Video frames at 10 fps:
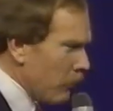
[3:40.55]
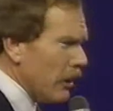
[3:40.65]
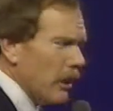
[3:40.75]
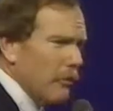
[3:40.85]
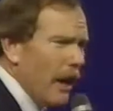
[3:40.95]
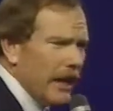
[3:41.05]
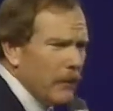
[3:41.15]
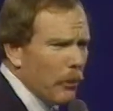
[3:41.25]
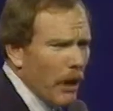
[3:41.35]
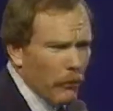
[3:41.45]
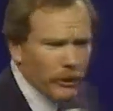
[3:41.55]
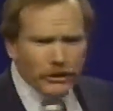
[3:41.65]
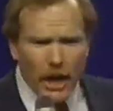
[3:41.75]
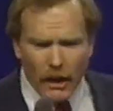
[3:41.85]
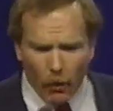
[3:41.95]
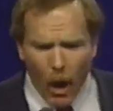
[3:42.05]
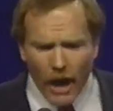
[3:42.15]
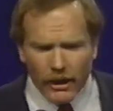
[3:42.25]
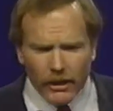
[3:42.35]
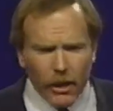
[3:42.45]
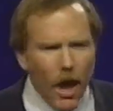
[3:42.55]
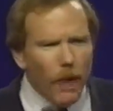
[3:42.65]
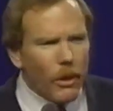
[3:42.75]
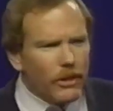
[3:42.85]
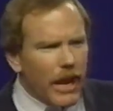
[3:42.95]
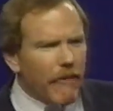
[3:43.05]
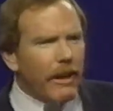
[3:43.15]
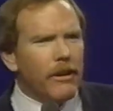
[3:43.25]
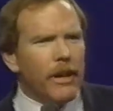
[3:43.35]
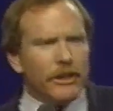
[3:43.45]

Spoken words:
Bill and Peggy Britt were just kind of walking along one day and they